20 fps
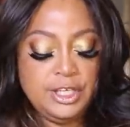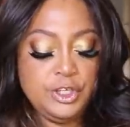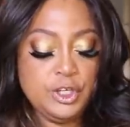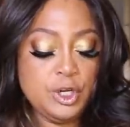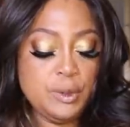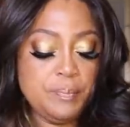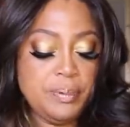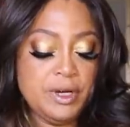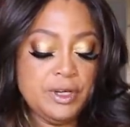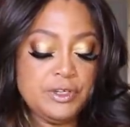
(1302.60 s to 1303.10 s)

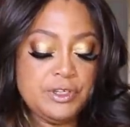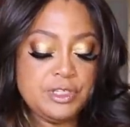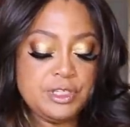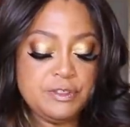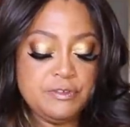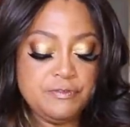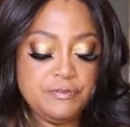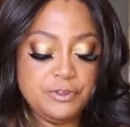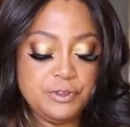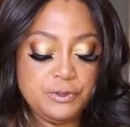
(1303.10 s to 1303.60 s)
Your
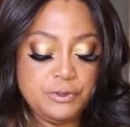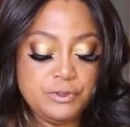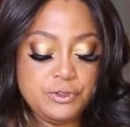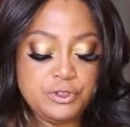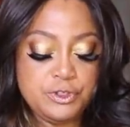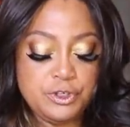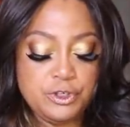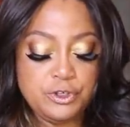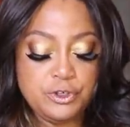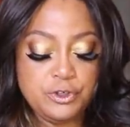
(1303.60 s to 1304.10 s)
person
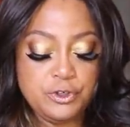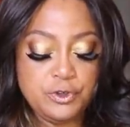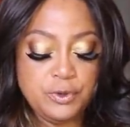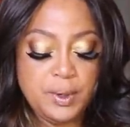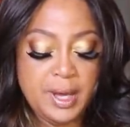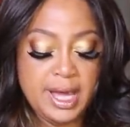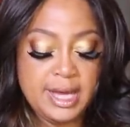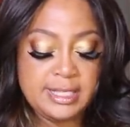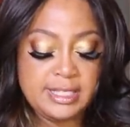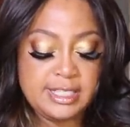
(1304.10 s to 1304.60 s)
views
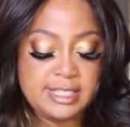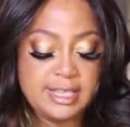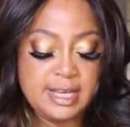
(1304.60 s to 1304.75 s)
you as